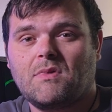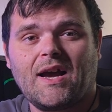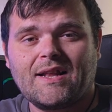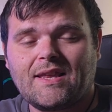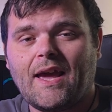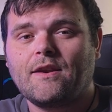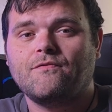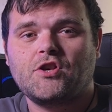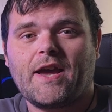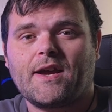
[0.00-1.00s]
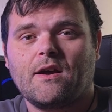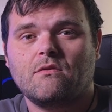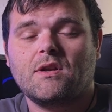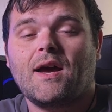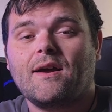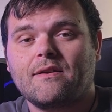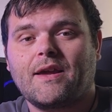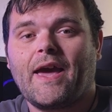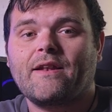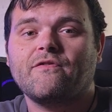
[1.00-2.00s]
at the end of checkout and
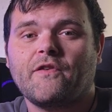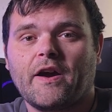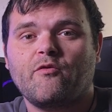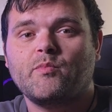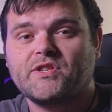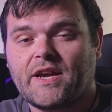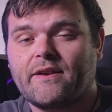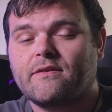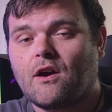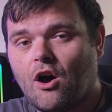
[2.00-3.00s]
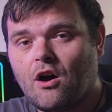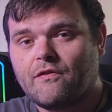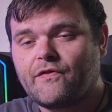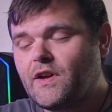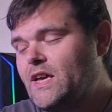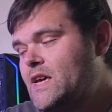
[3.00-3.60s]
get 5% off.